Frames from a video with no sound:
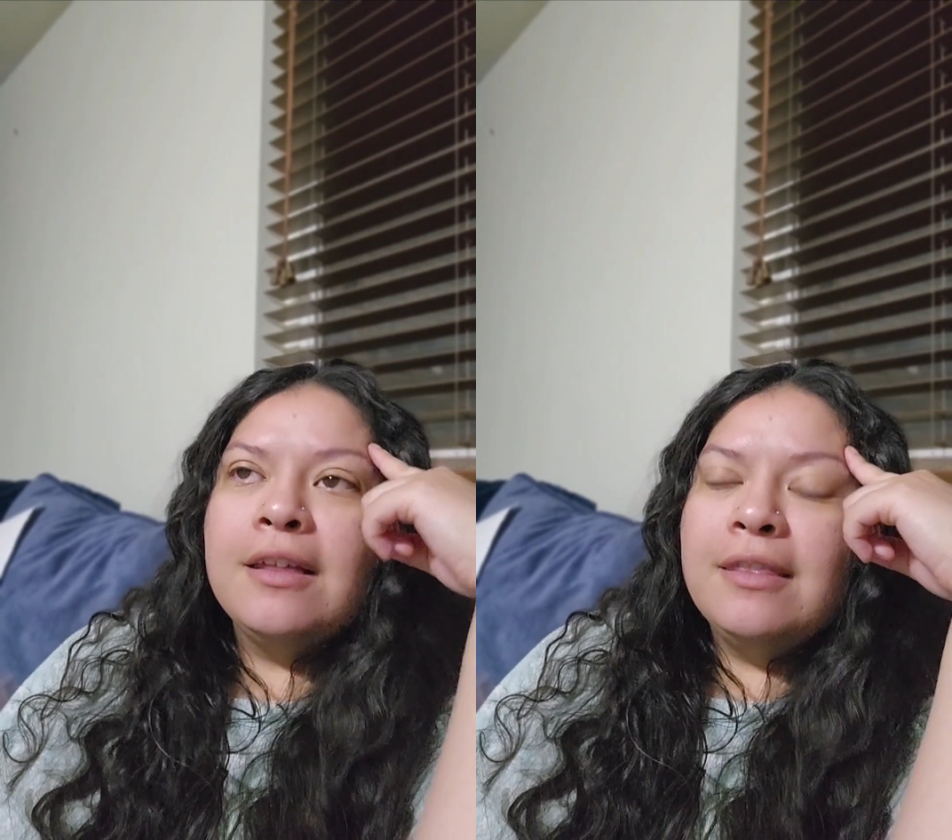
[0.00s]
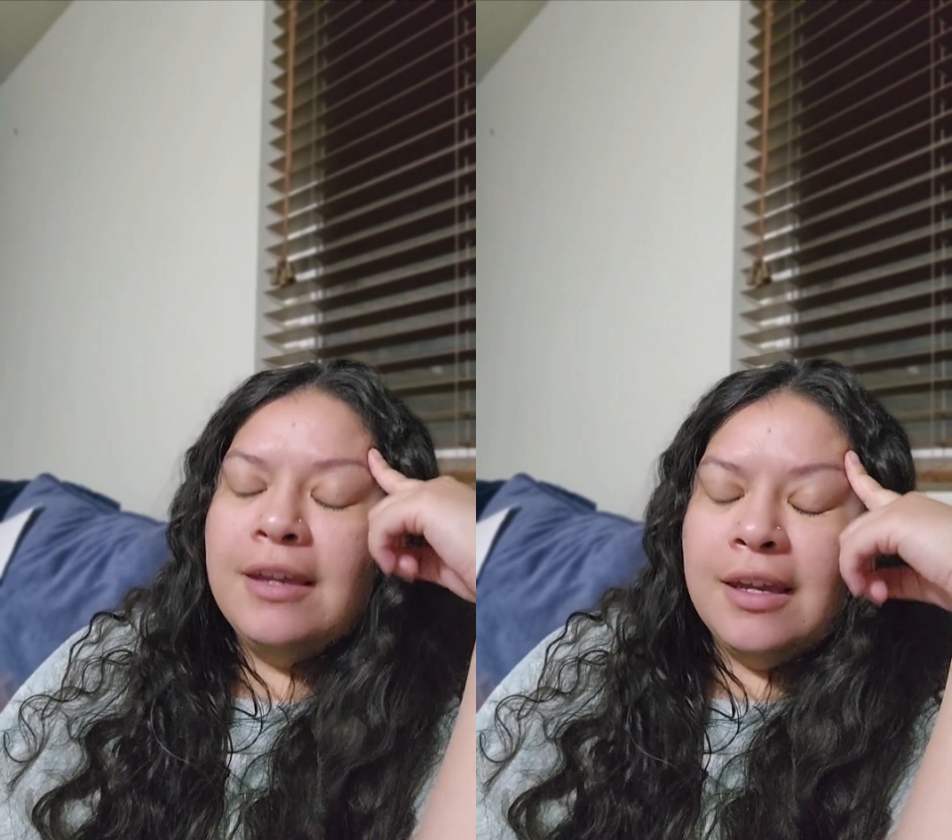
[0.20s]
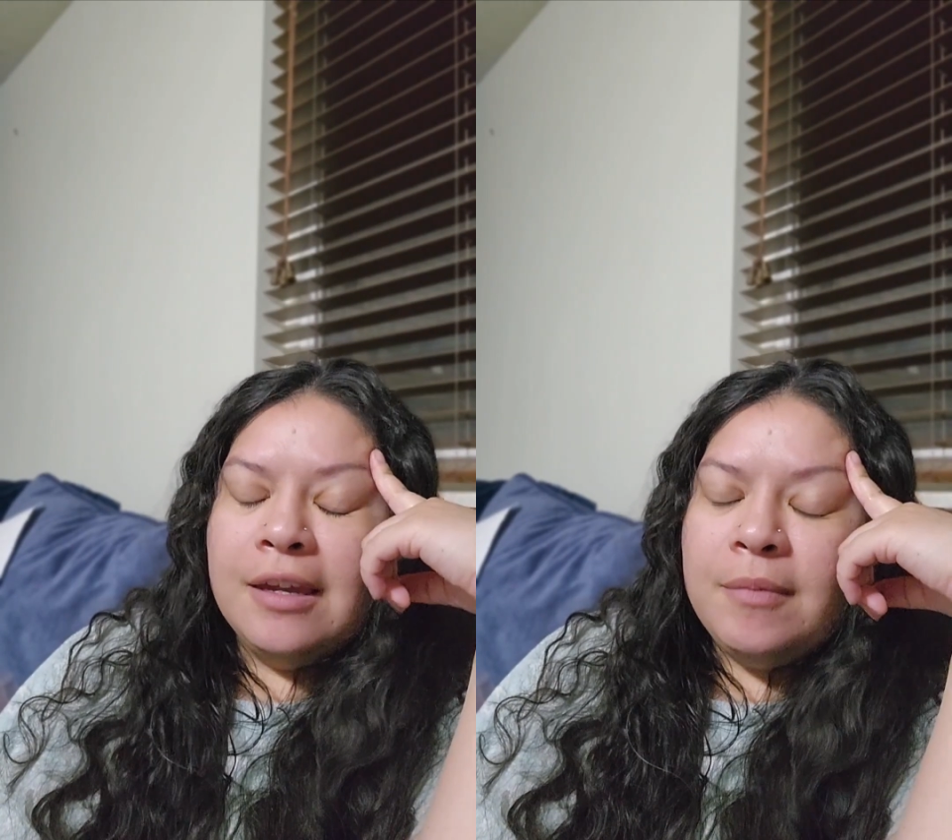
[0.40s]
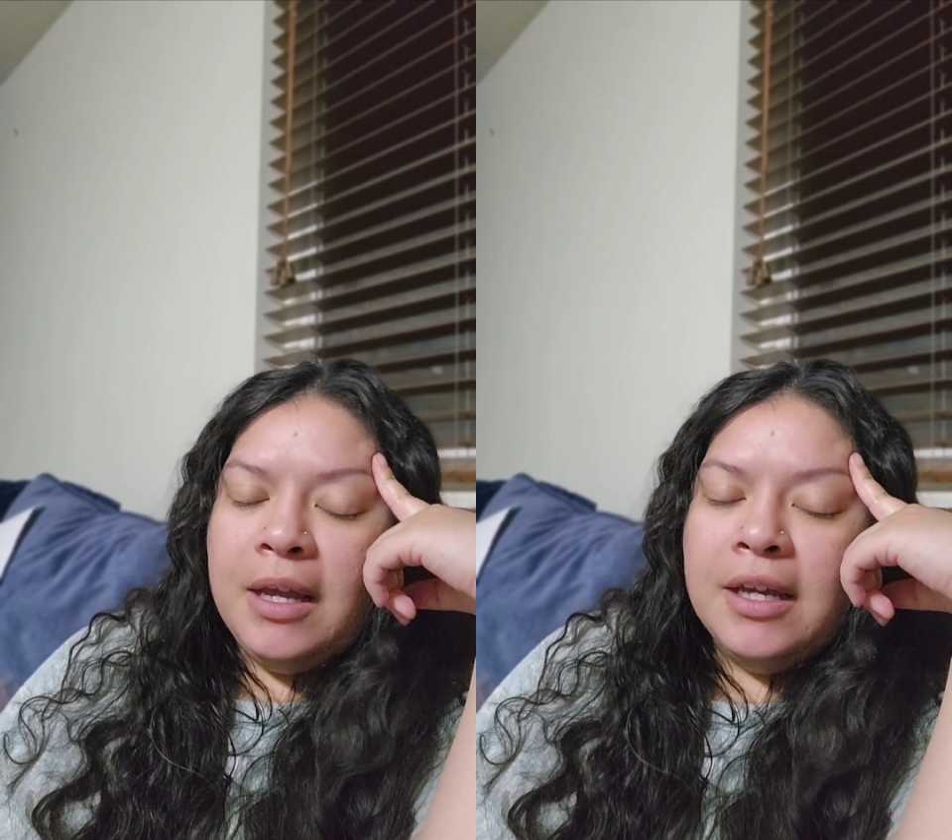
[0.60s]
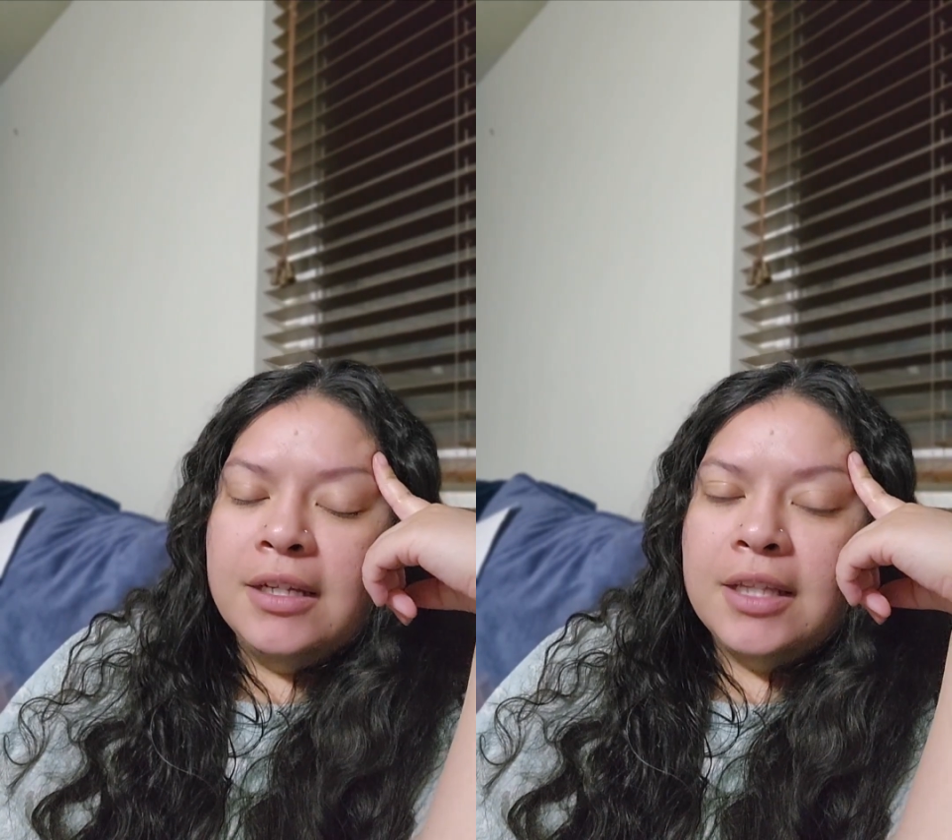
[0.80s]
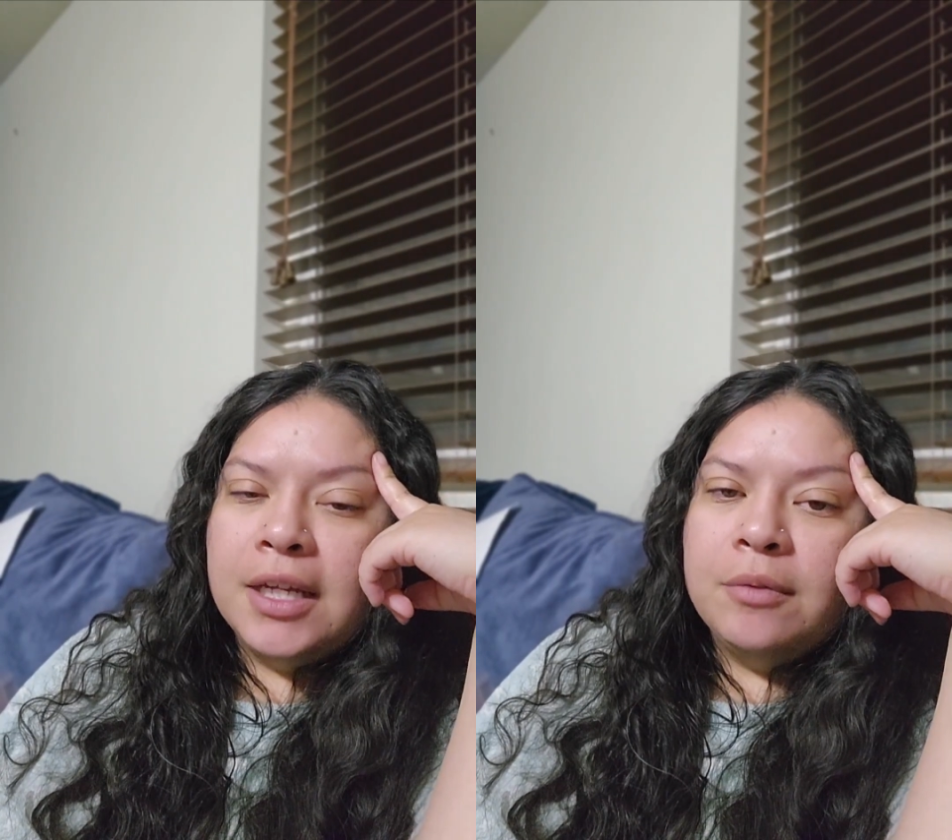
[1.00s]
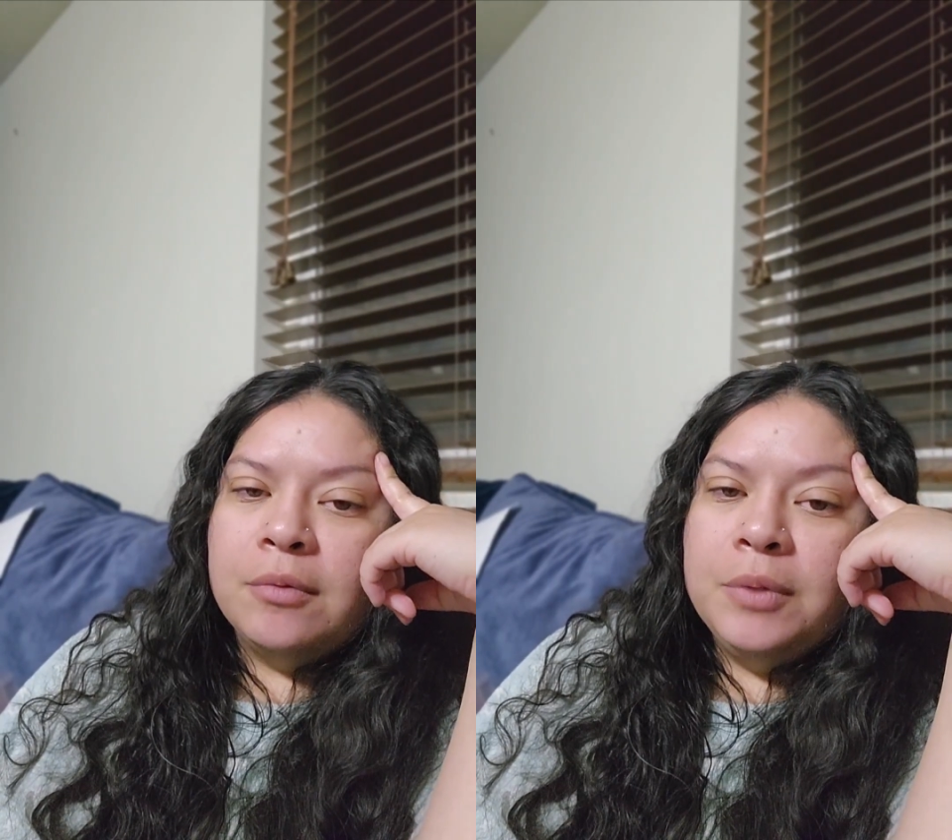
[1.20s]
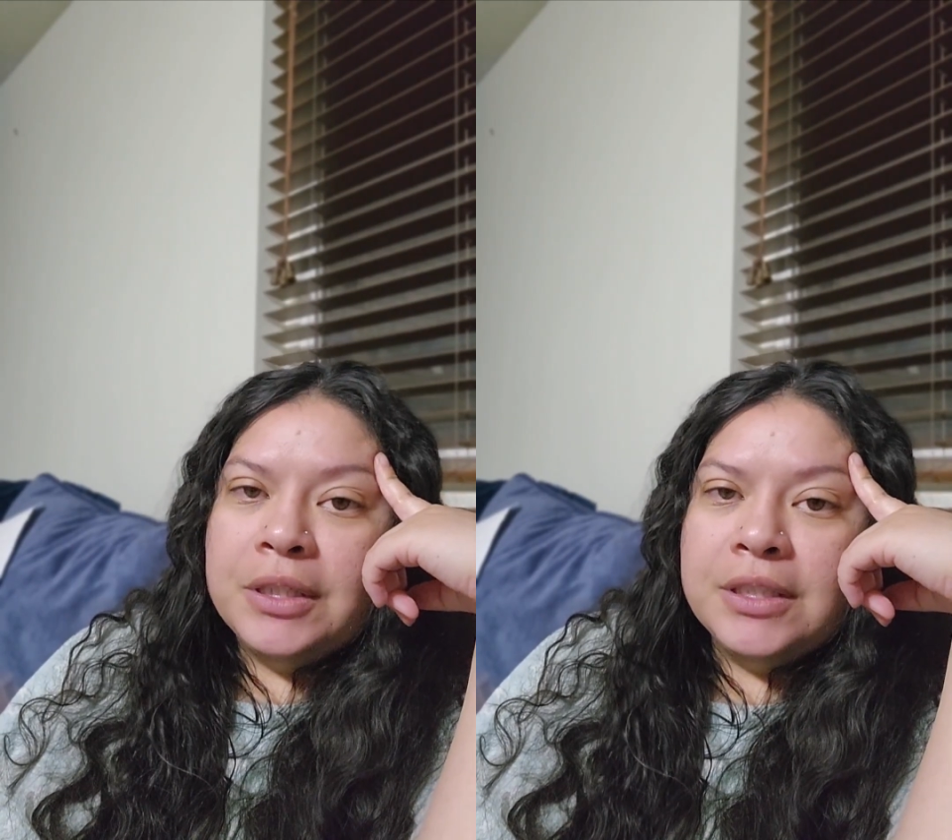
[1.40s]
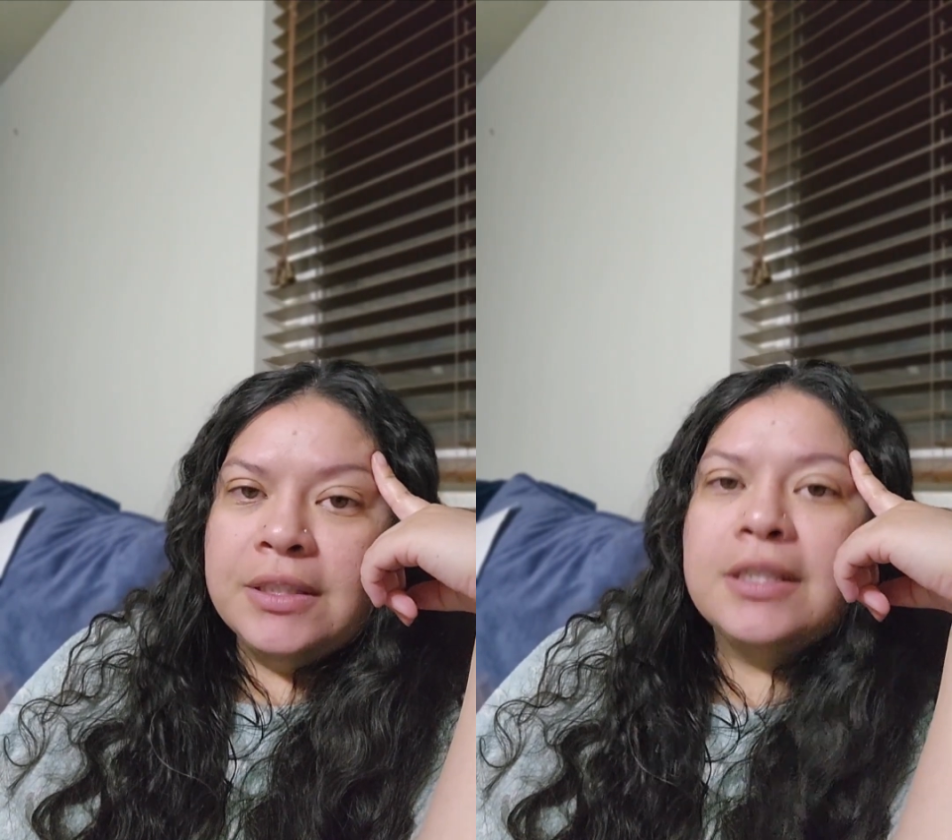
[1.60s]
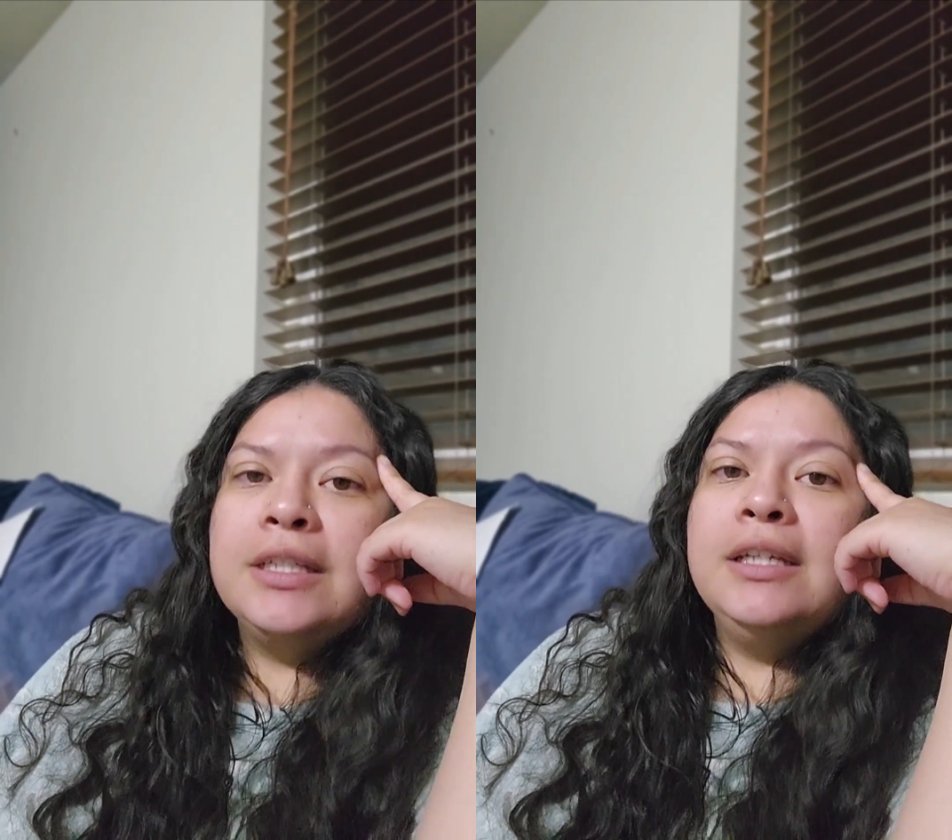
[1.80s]
thinking in my head, like,
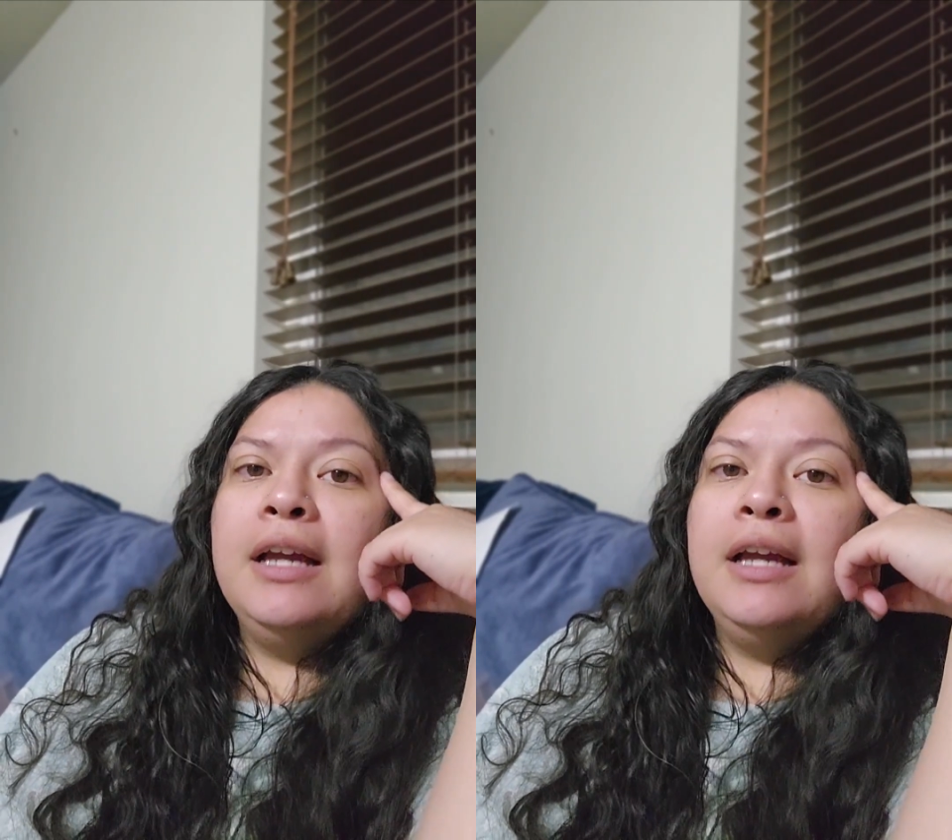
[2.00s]
realistically,